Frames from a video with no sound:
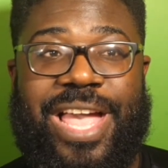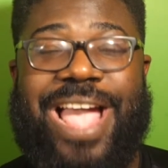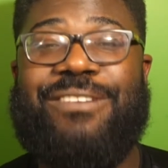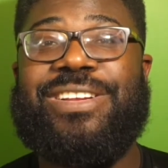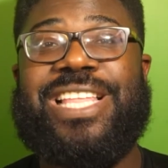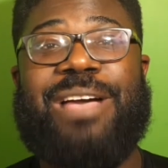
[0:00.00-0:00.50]

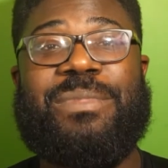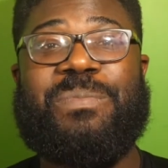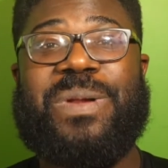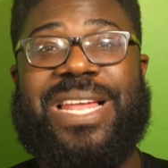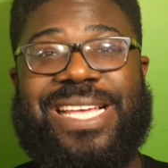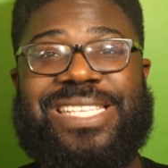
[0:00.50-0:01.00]
Every time he
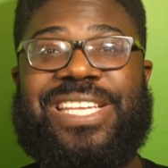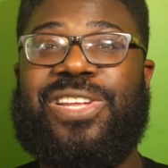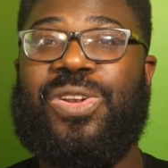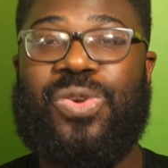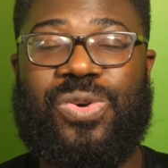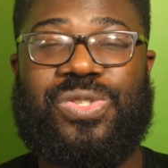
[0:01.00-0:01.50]
plays, he
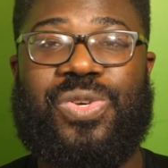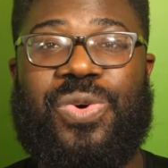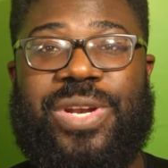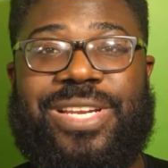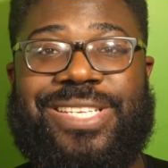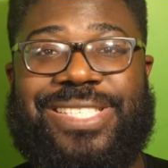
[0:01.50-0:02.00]
looks
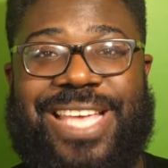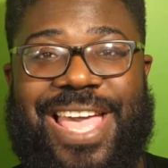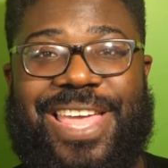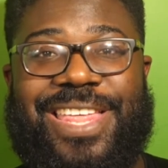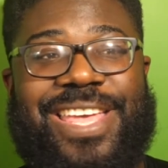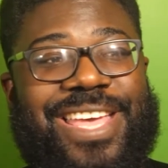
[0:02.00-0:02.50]
good, and
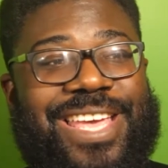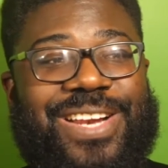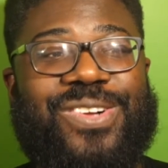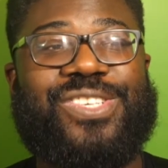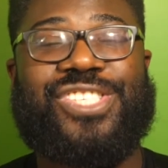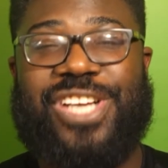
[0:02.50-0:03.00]
he
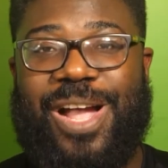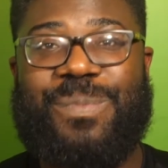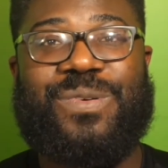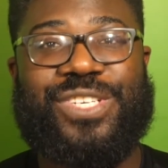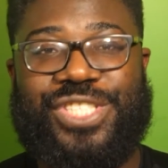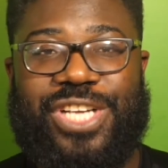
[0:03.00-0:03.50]
looks
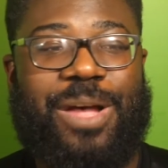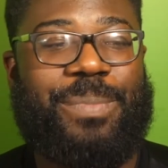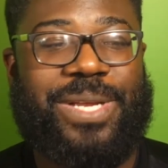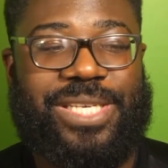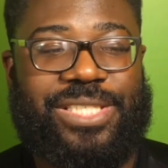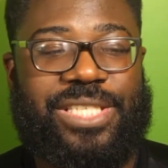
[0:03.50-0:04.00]
sharper and
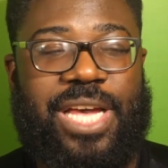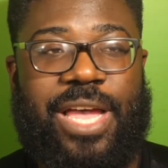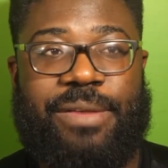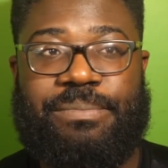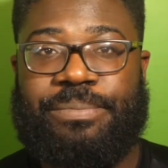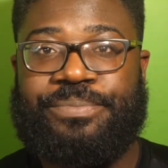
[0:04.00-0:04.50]
sharper each time.